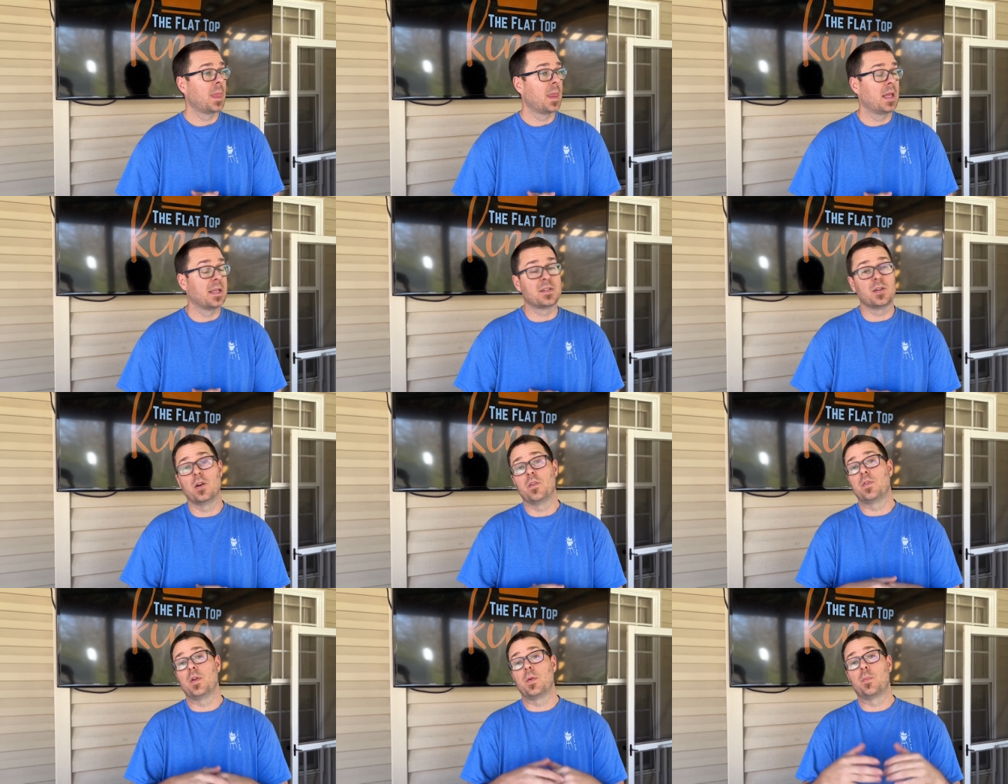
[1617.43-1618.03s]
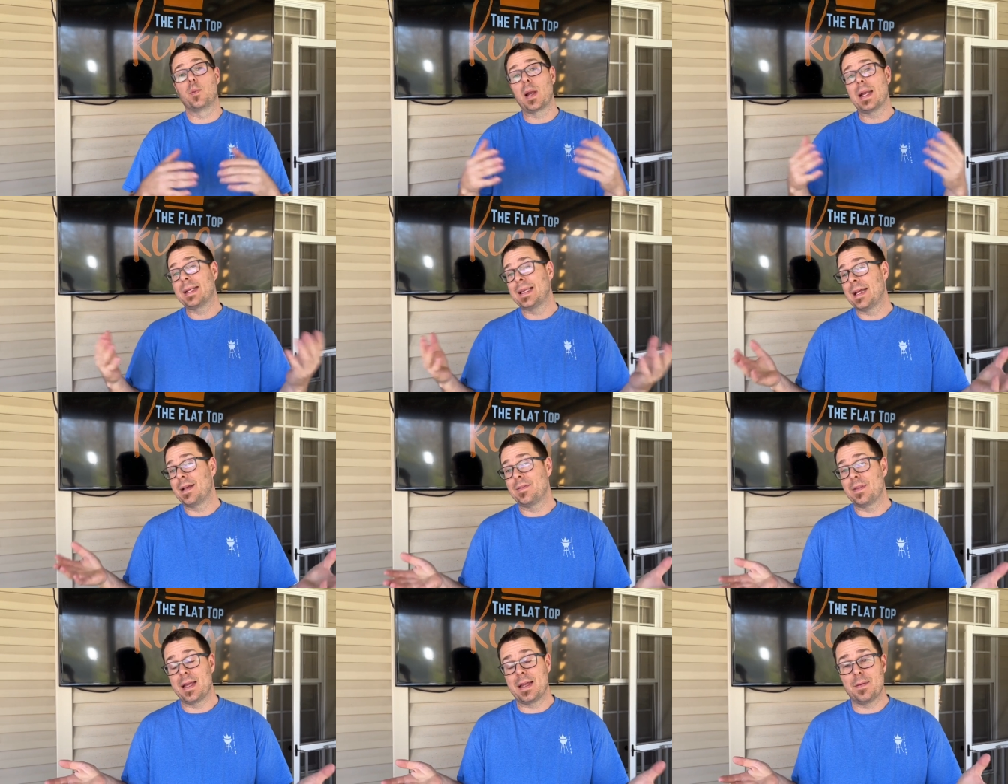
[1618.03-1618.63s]
So if you break
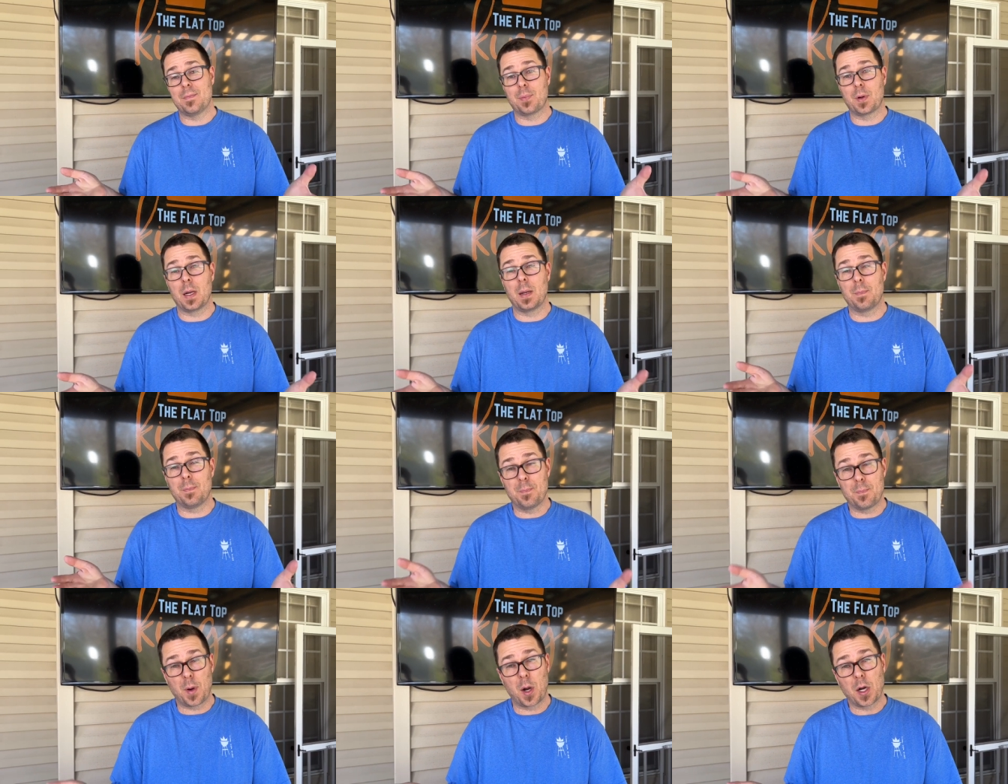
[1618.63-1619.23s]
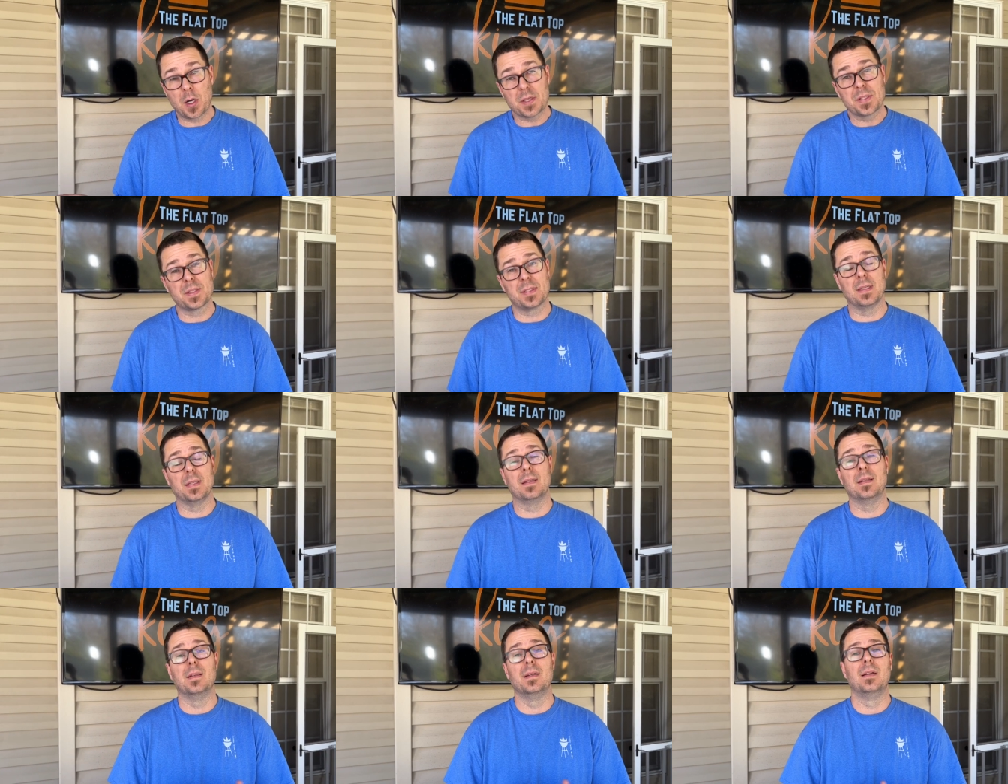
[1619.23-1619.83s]
down that per
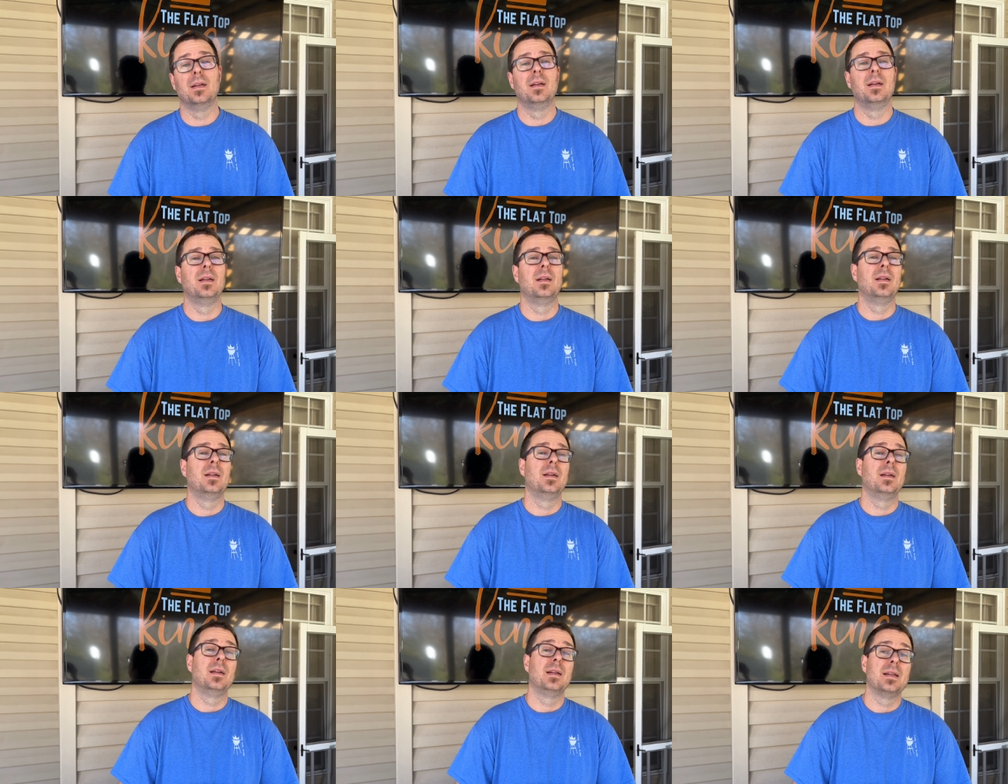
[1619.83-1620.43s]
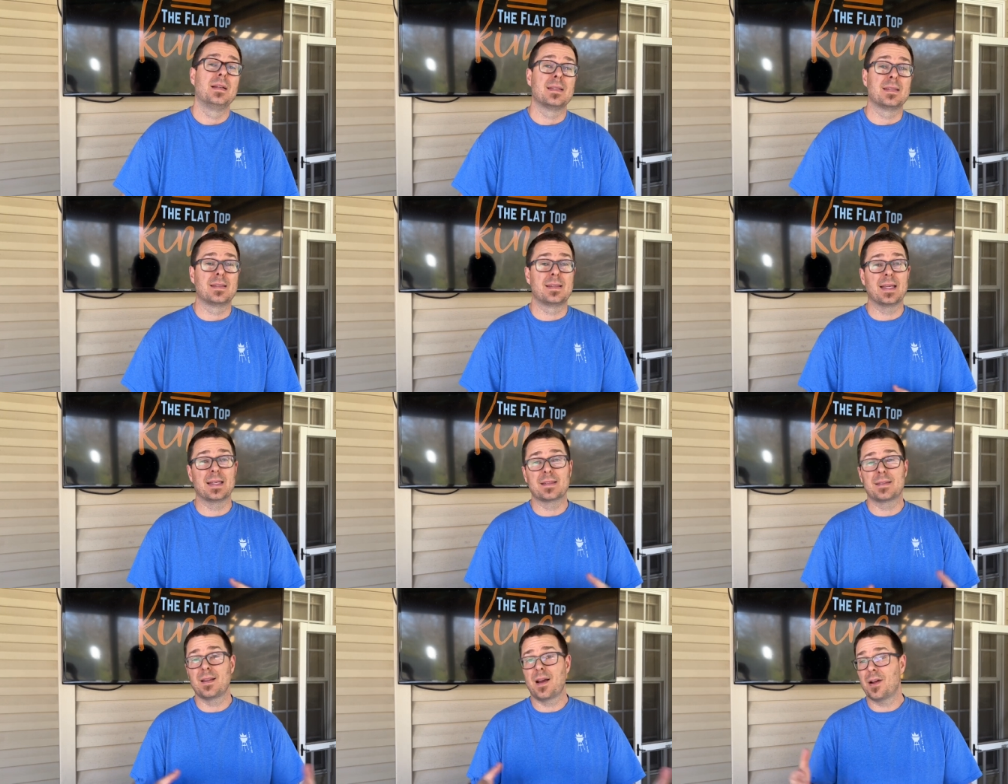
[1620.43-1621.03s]
person,
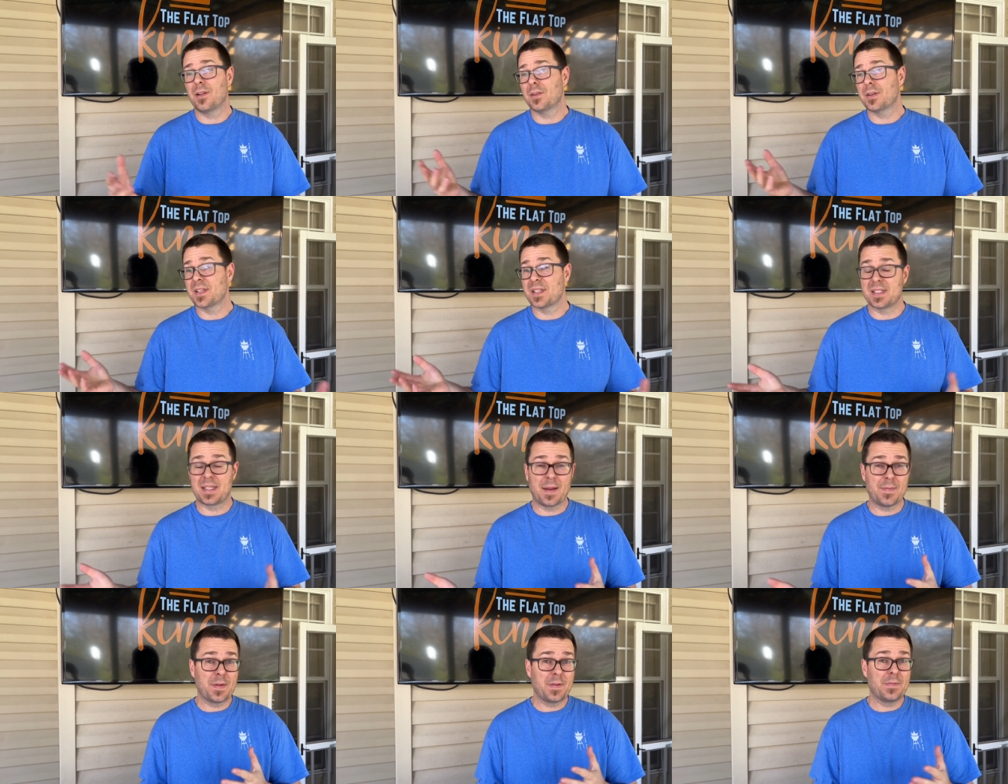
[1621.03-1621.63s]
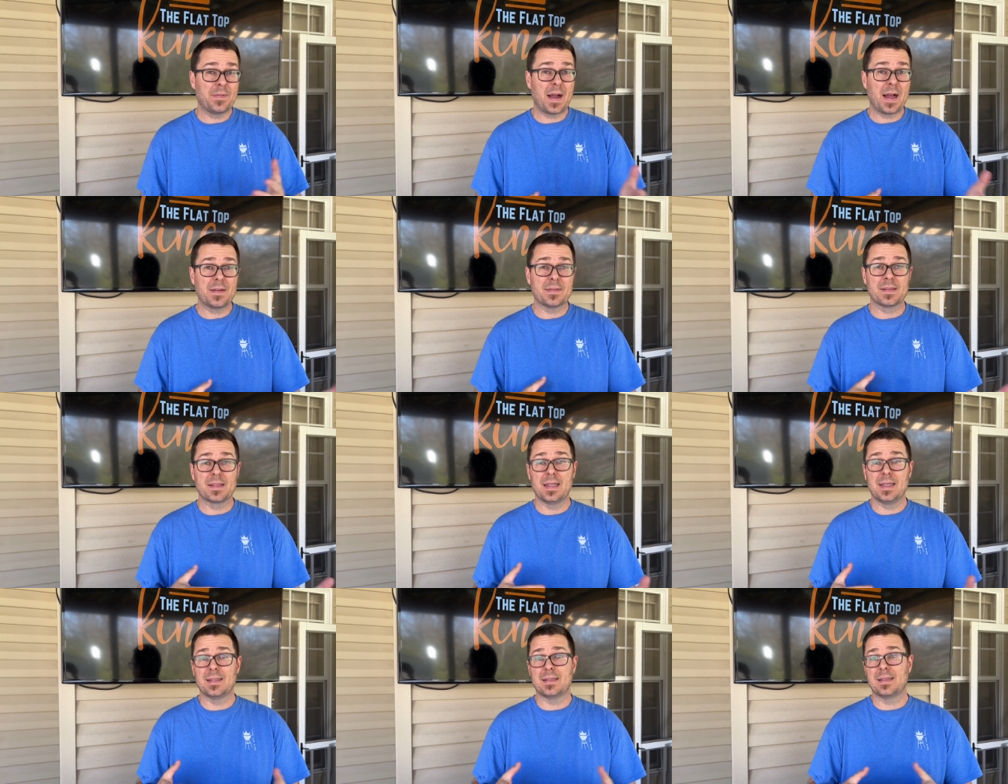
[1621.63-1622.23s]
$6.75,
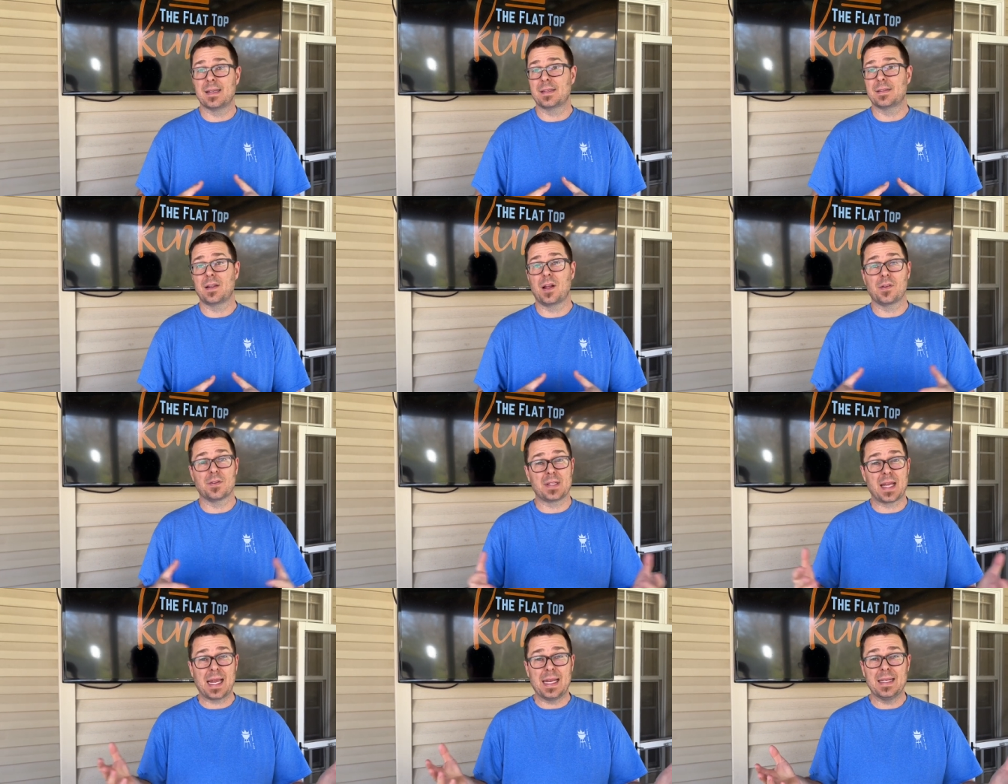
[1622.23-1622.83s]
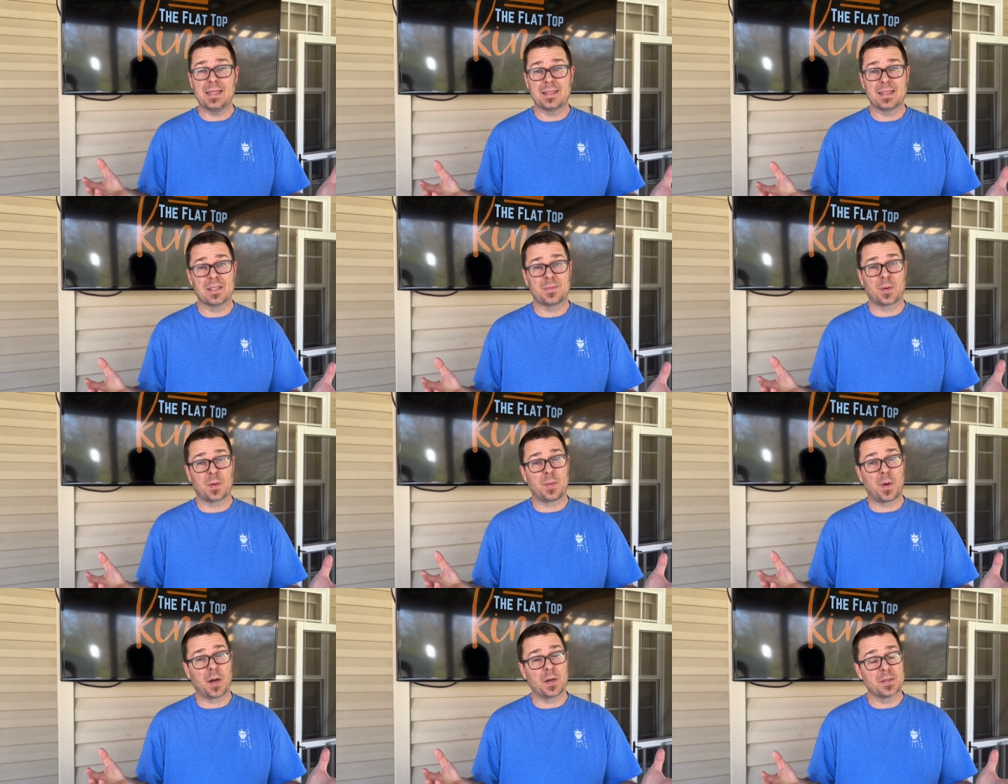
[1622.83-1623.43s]
$6.80 per
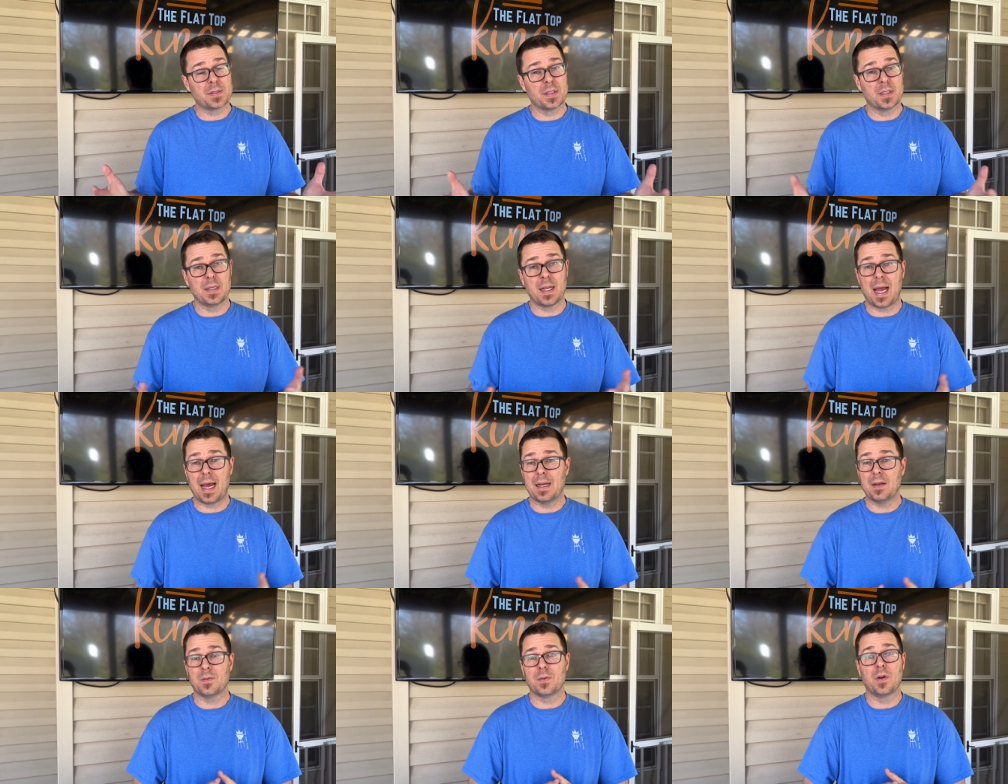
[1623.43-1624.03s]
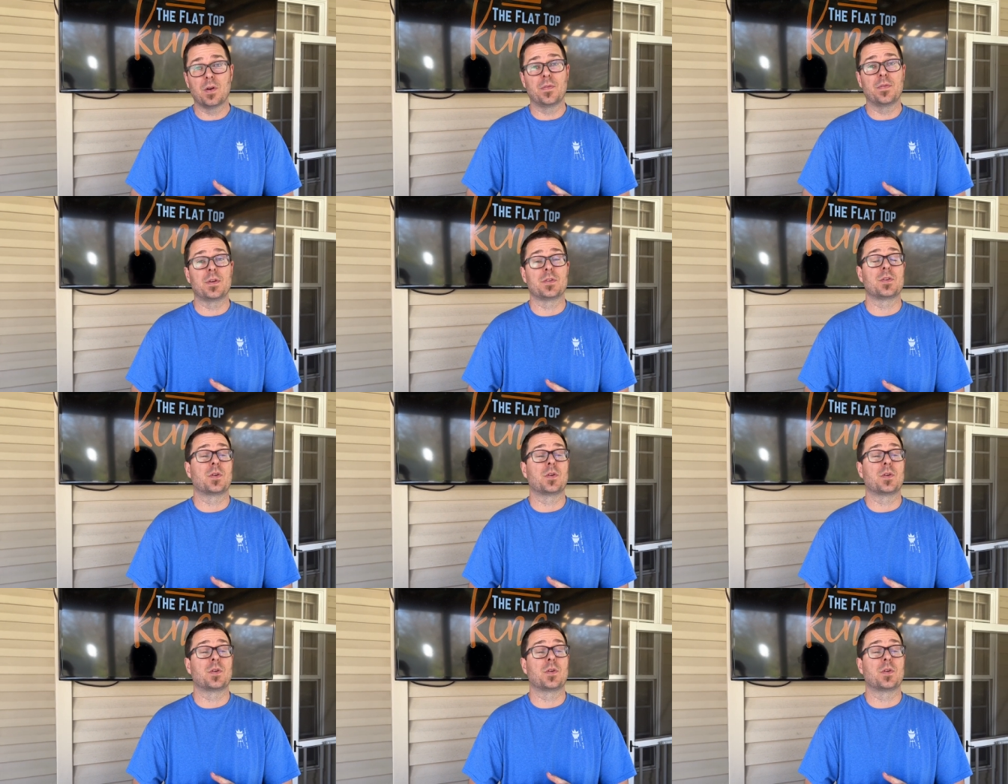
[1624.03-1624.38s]
person, I don't know if there's a